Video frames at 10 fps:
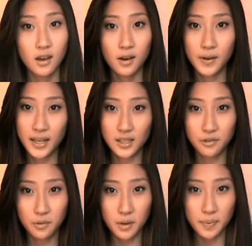Okay, so
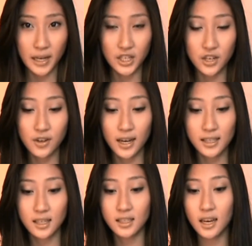from the picture you guys
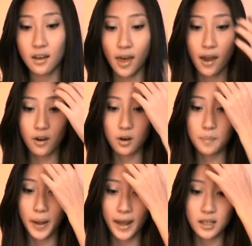could tell that her
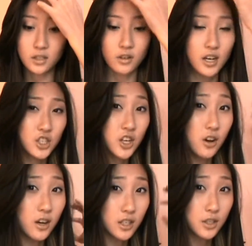bangs are actually
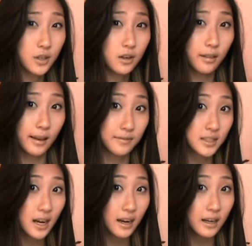onto her left
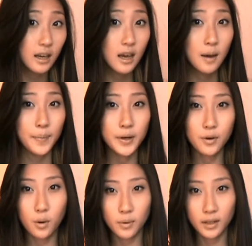side, but
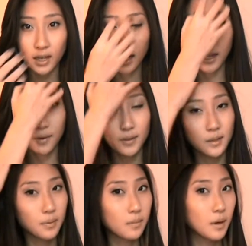normally I always
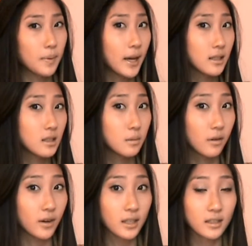put my bangs to my
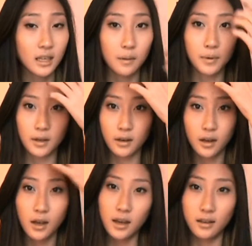right side, but
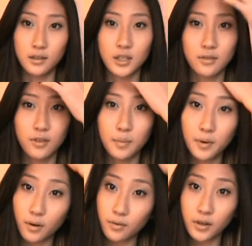just flip it
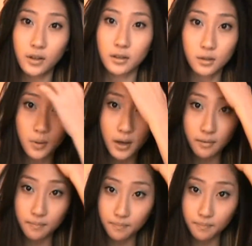over this way.